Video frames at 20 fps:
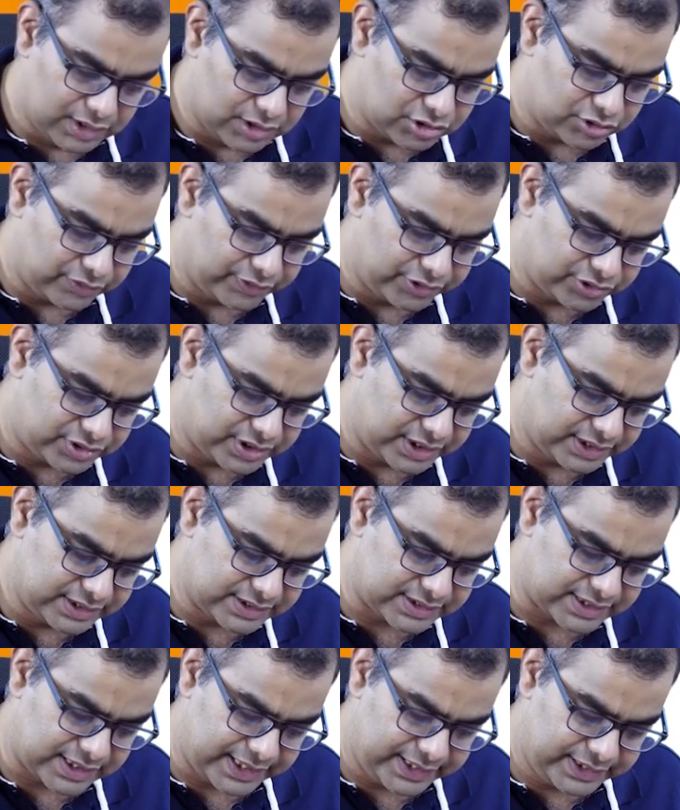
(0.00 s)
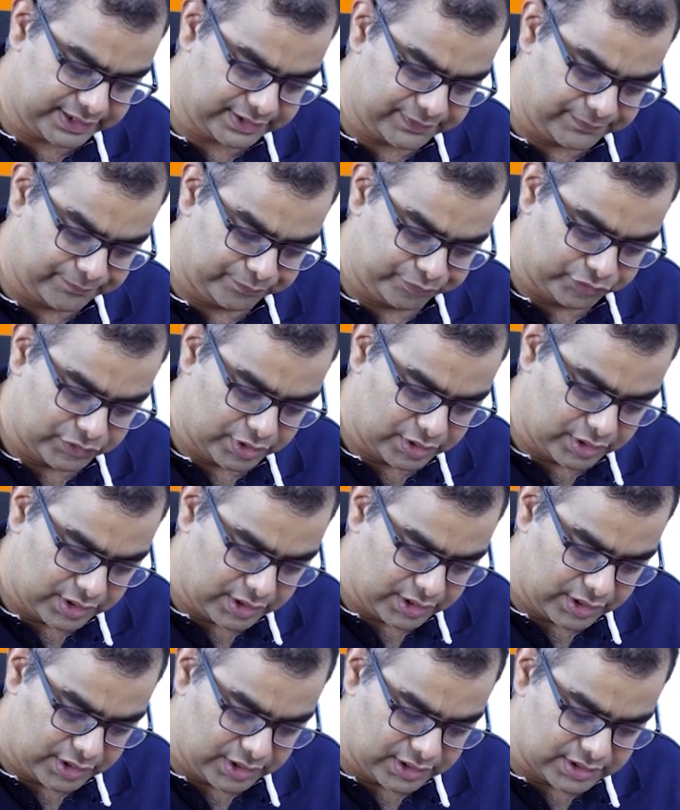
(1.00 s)
So when you see this, right,
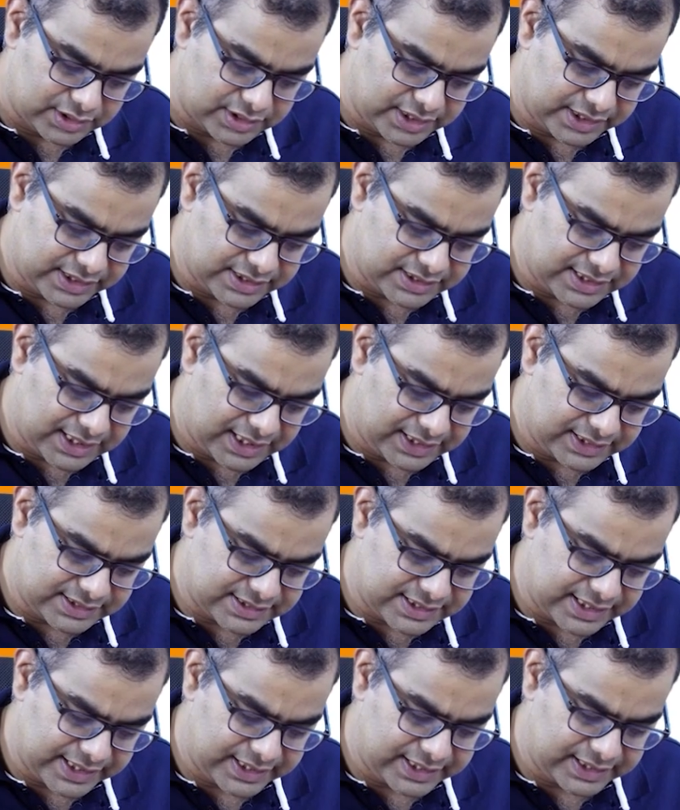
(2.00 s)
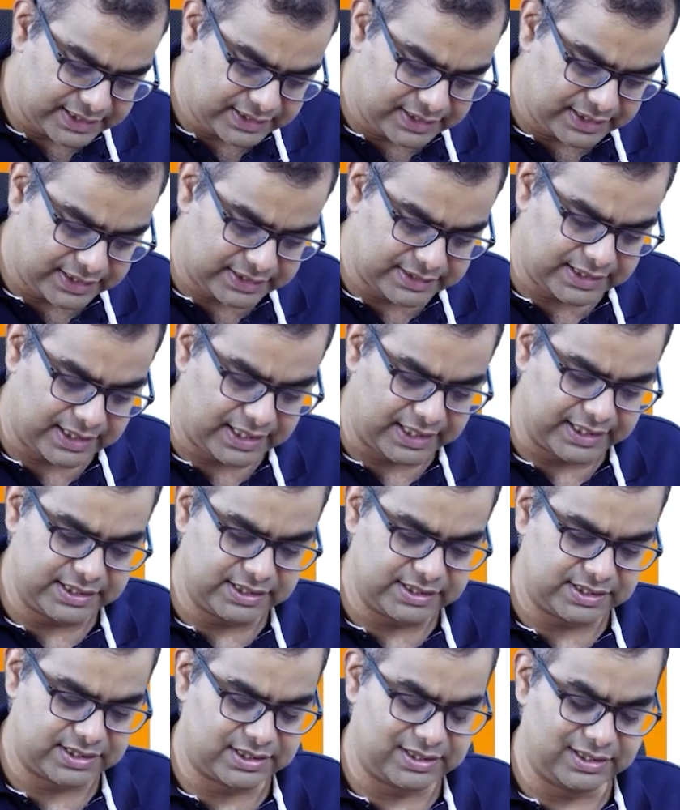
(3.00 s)
C star is taken at the
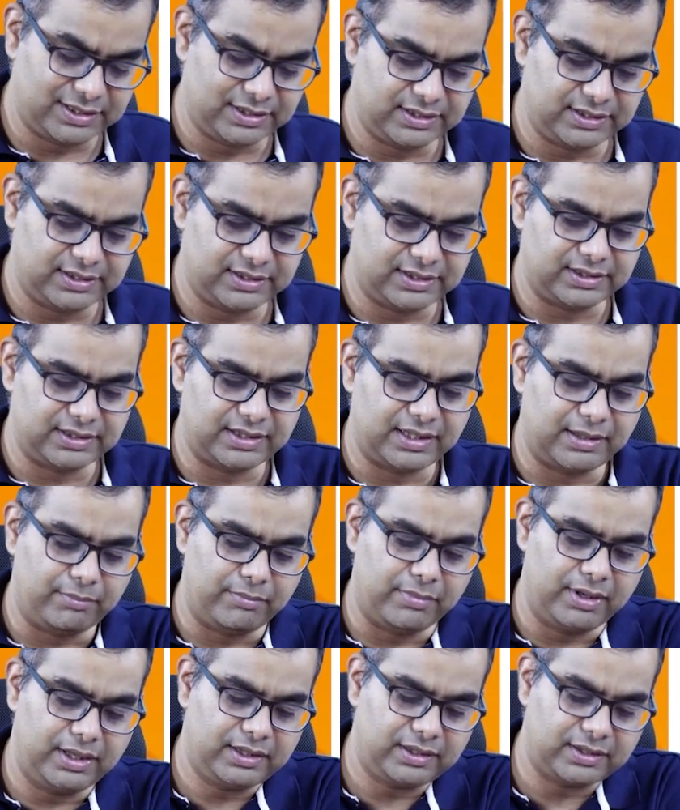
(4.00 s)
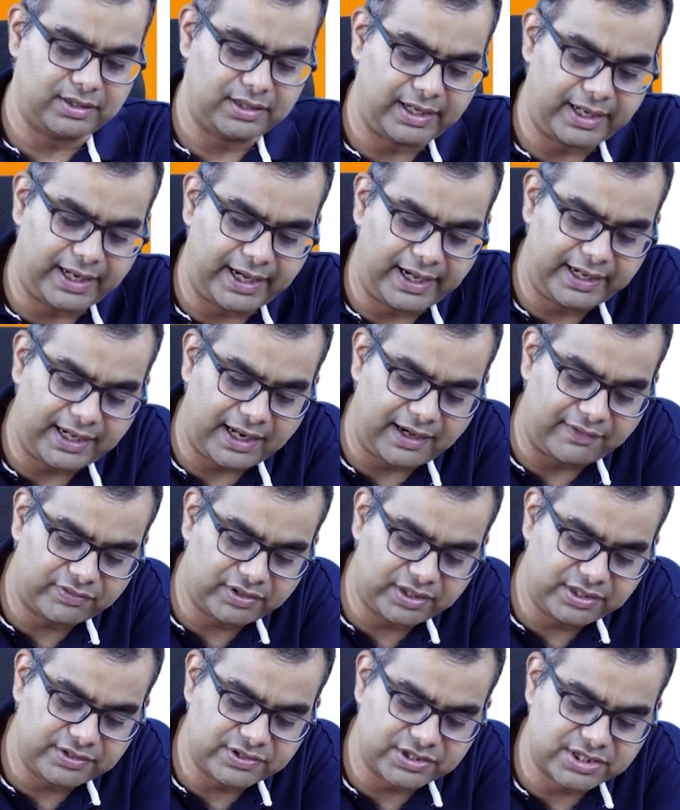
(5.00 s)
highest number, and
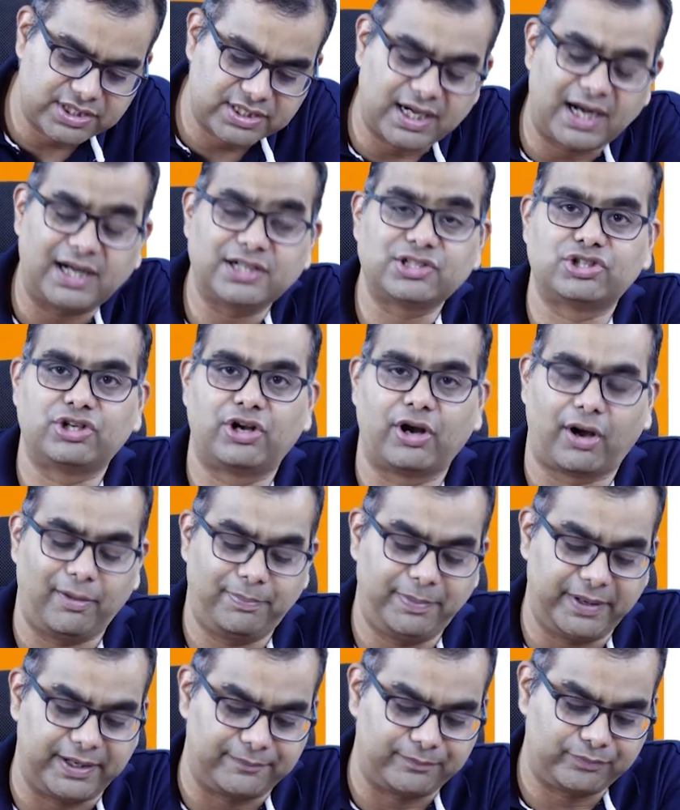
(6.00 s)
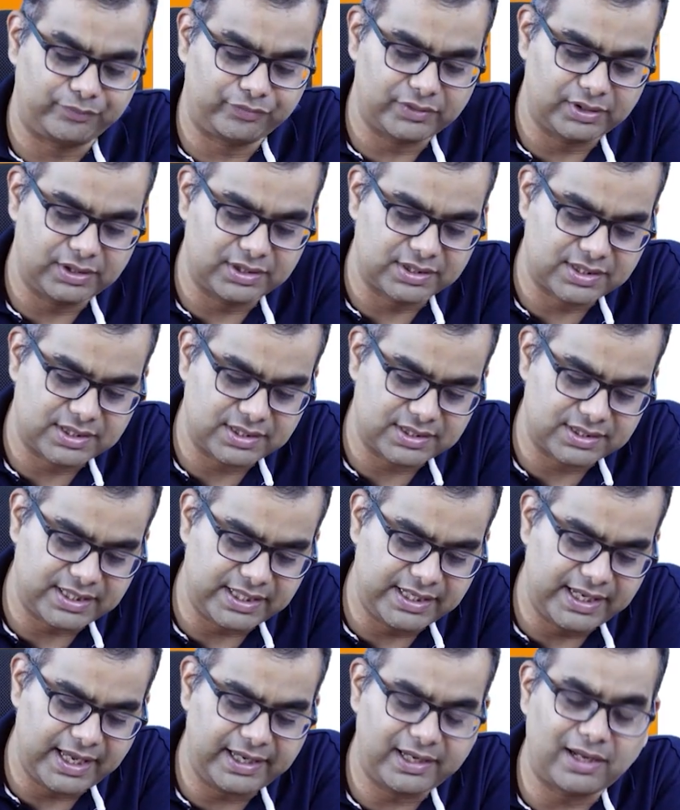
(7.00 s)
after it starts dropping, this
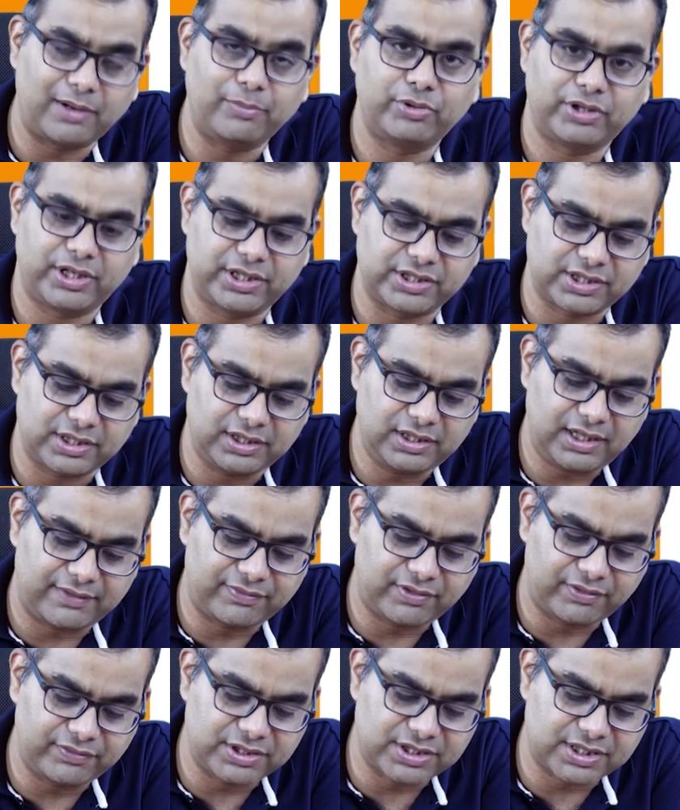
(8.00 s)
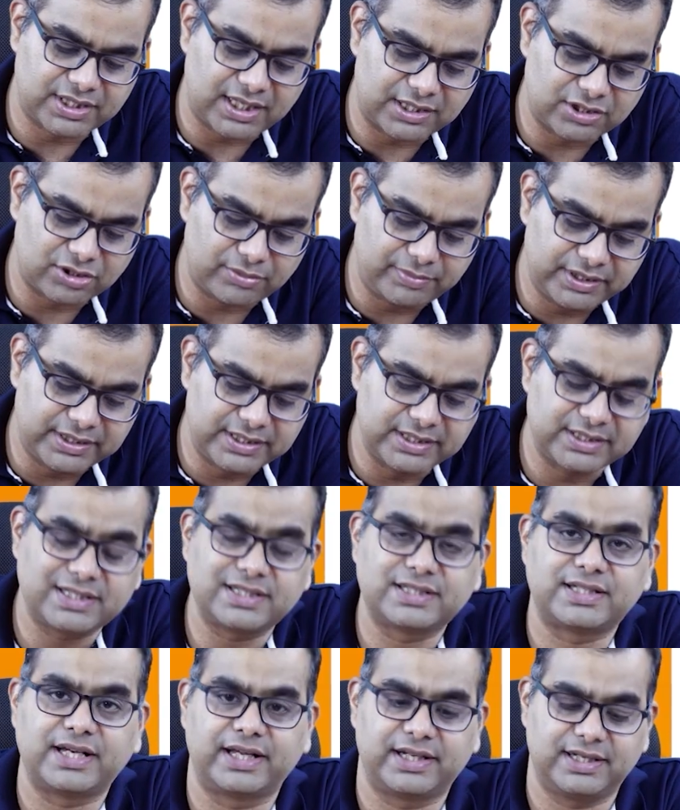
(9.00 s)
CI computation, after which starts dropping, this
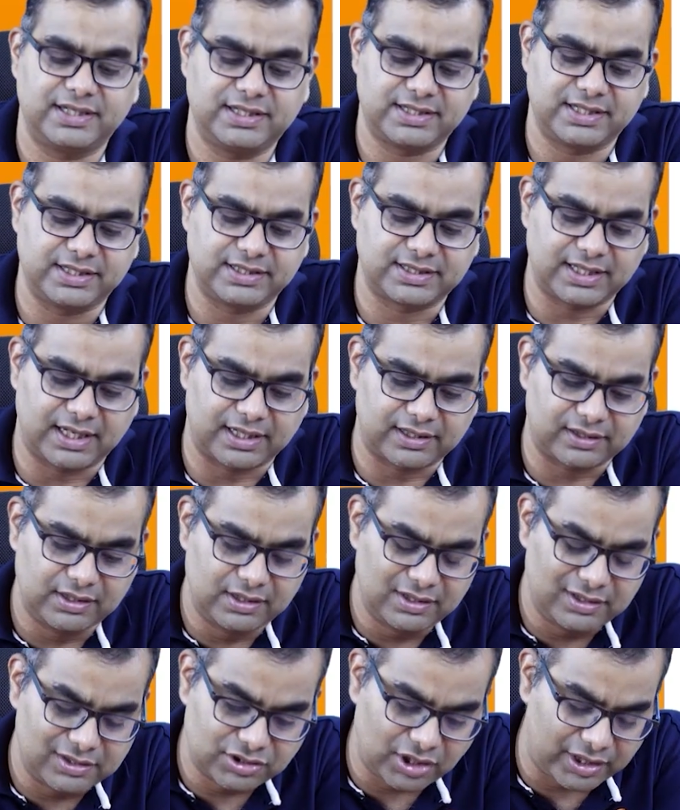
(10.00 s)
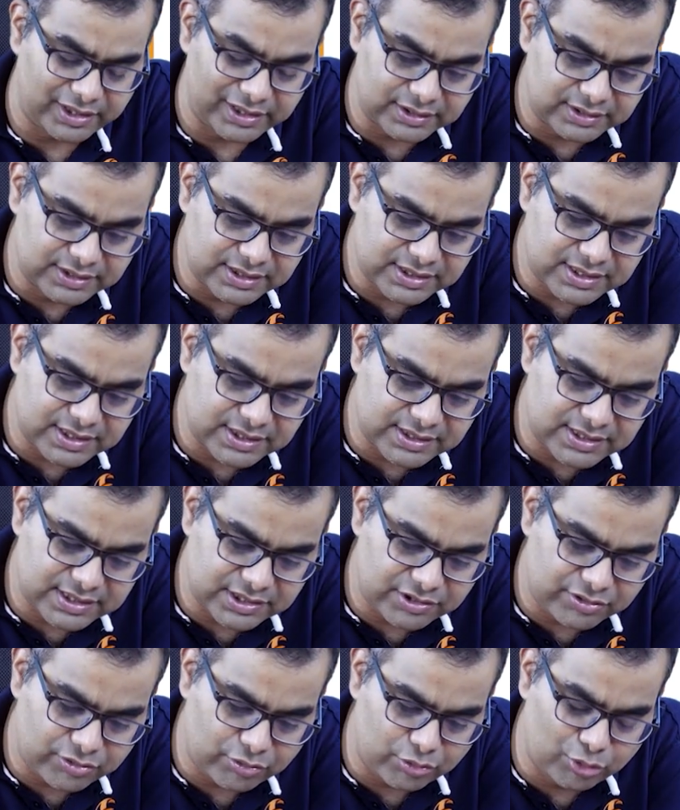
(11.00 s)
is taken as C star. Sorry, this is
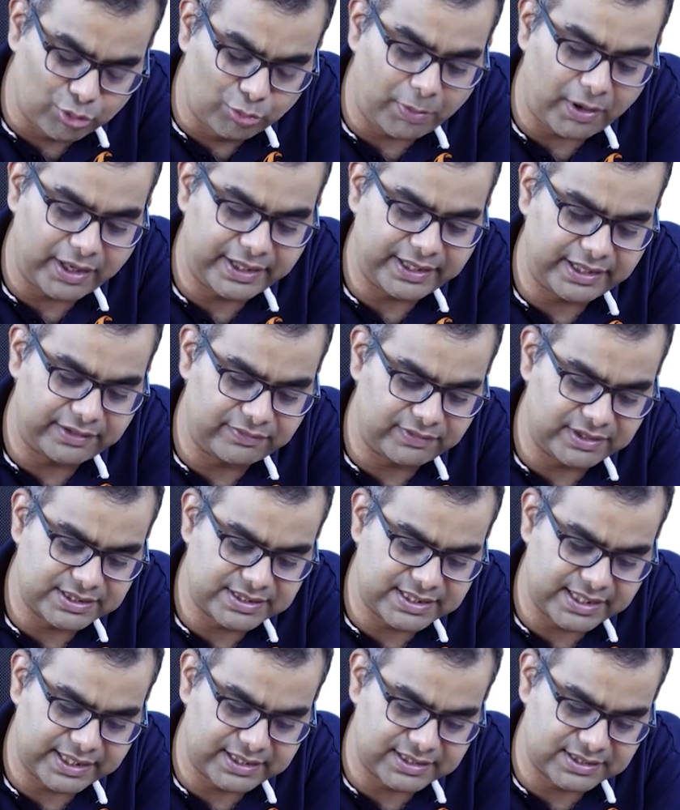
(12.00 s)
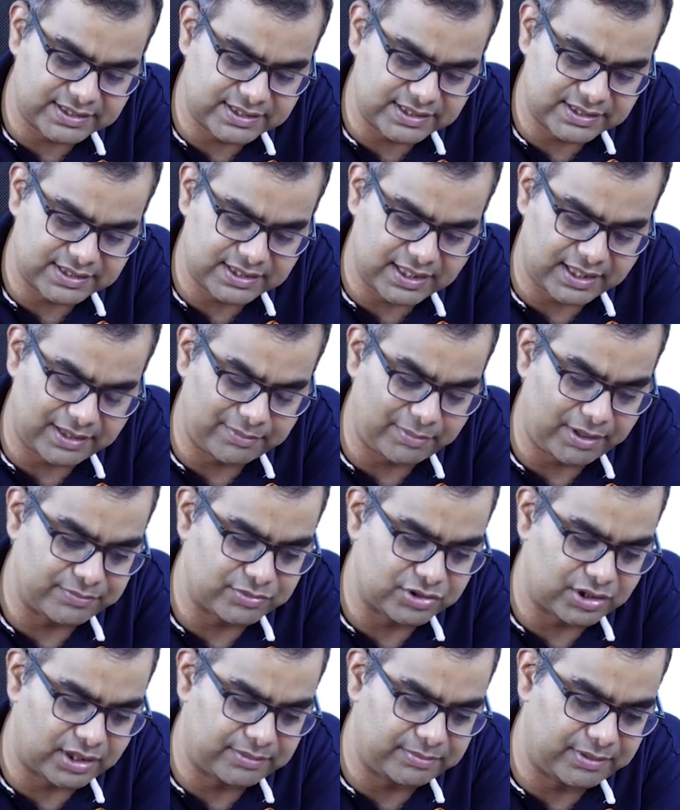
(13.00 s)
2.81 is taken as T star. I'm
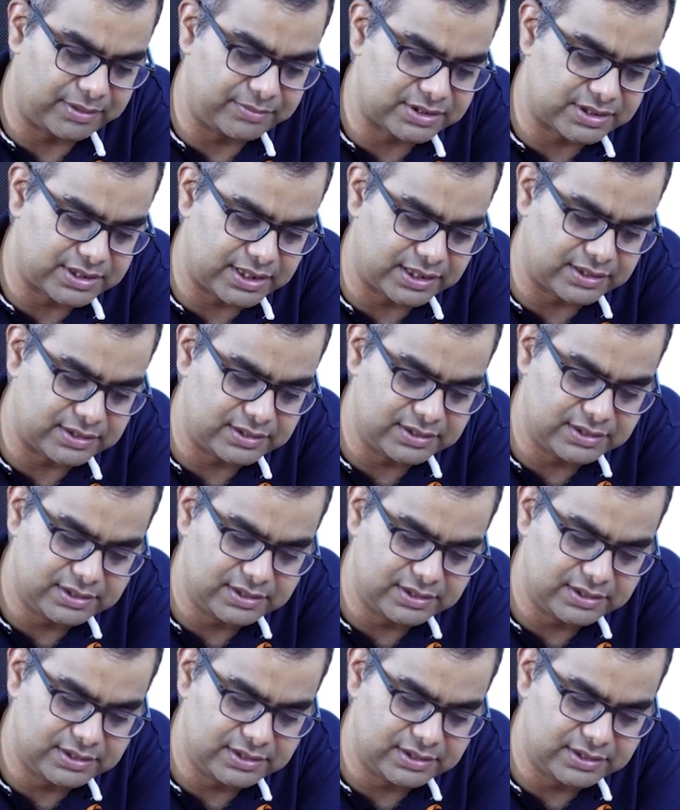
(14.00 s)
sorry, my mistake.